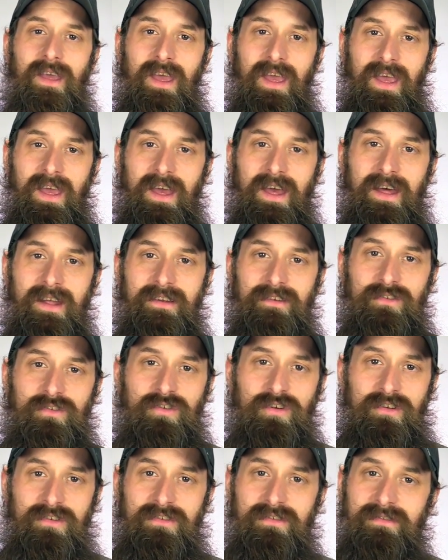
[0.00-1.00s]
and
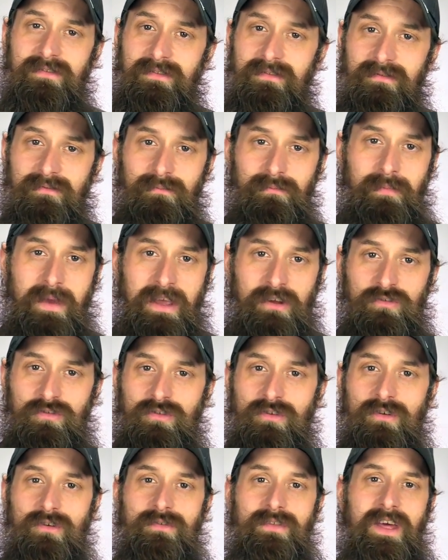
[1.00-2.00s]
just make
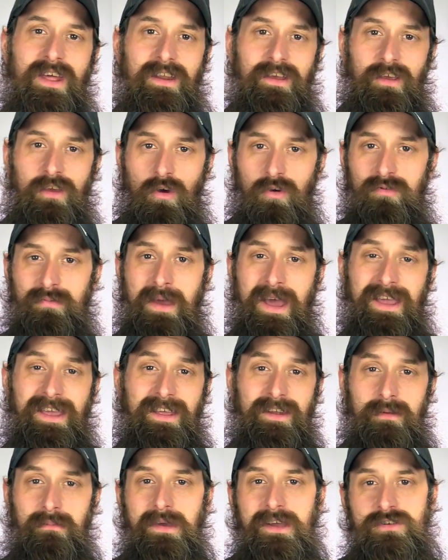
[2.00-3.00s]
sure that it goes back
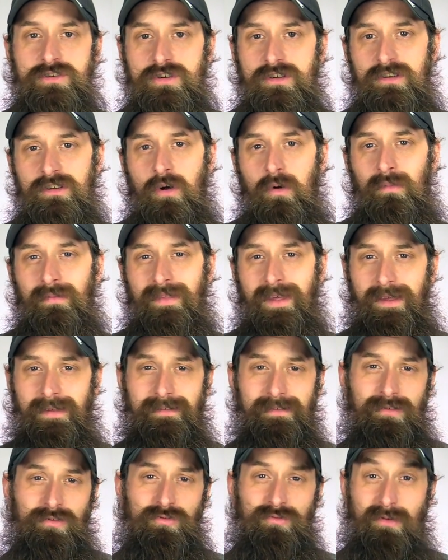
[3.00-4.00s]
in, and make sure you don't like
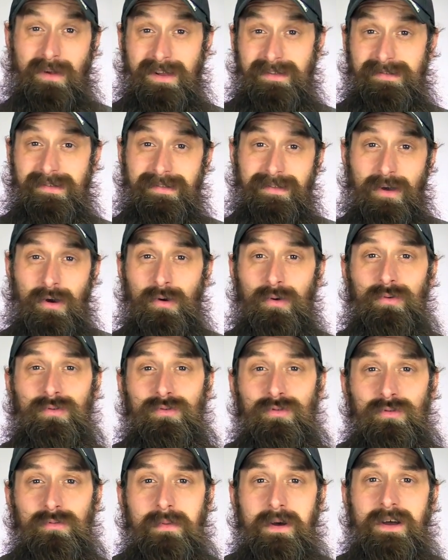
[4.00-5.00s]
stress on the hose
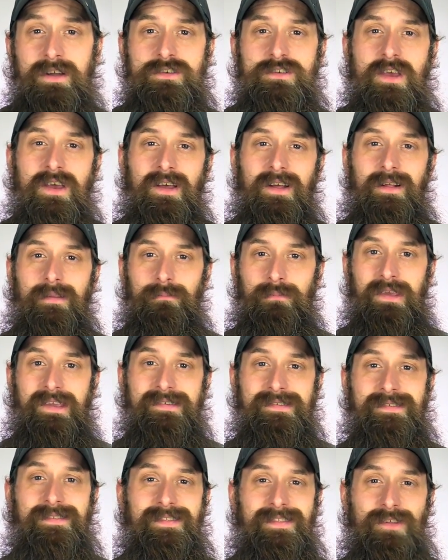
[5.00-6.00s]
too much,
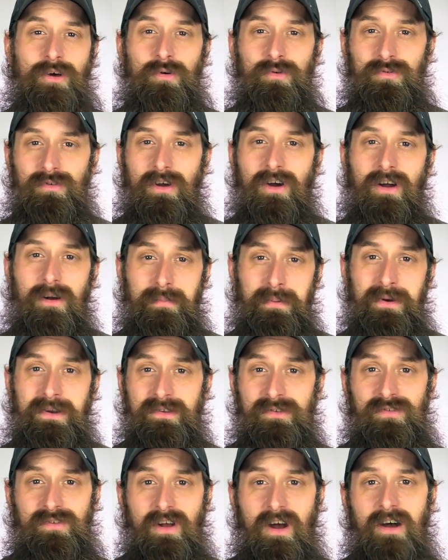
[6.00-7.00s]
because those are
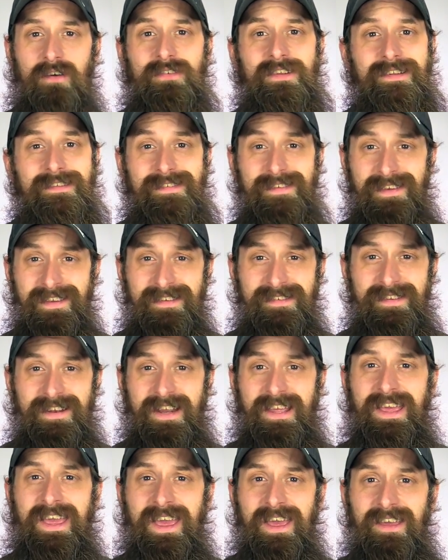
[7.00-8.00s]
pretty soft and it's easy to
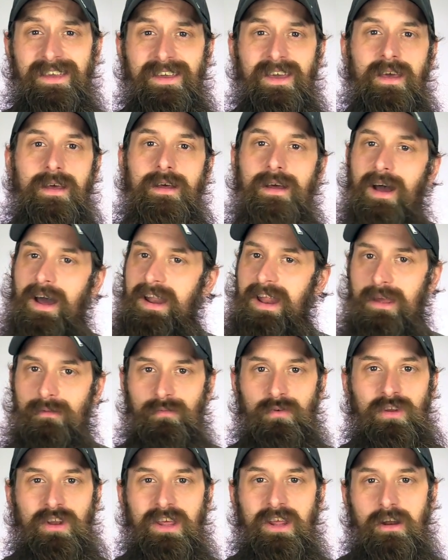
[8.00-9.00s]
kink. I'd hate
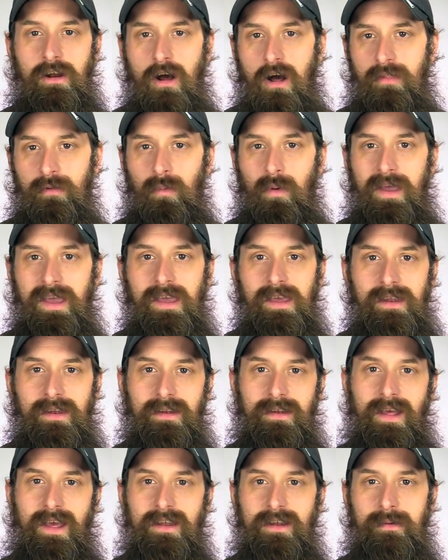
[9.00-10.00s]
for you to get it all the way in
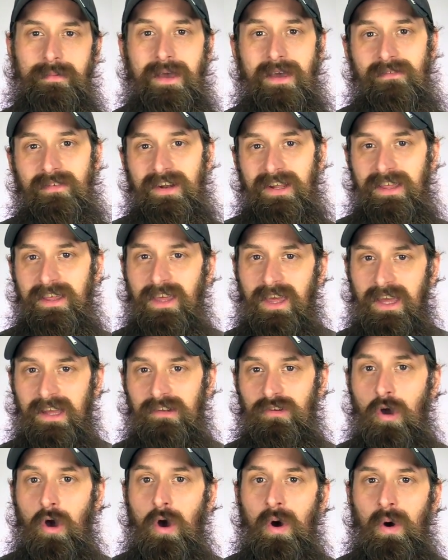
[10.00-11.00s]
and end up having a
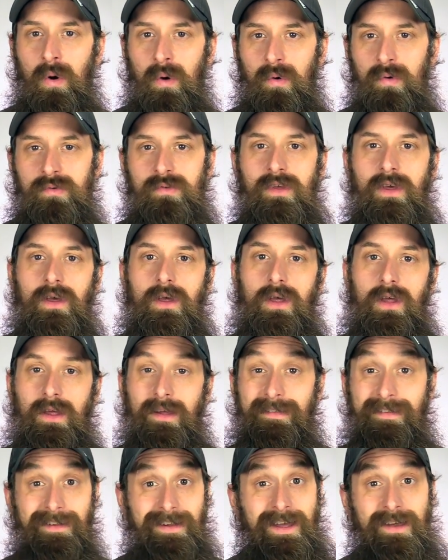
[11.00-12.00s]
kinked hose
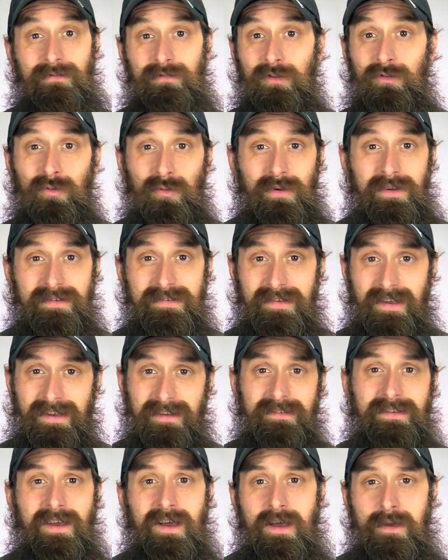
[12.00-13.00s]
and then have to do it a
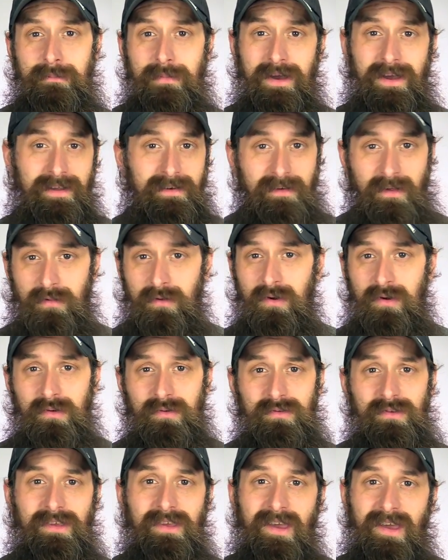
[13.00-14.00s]
second time, buy another
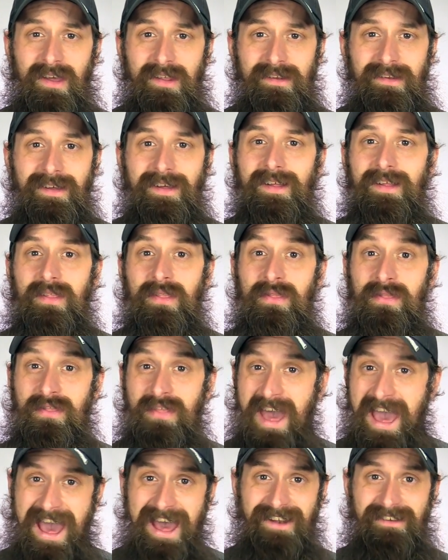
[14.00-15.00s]
hose again.
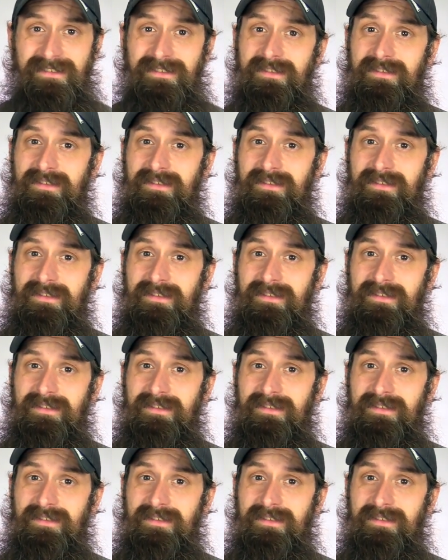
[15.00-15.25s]
That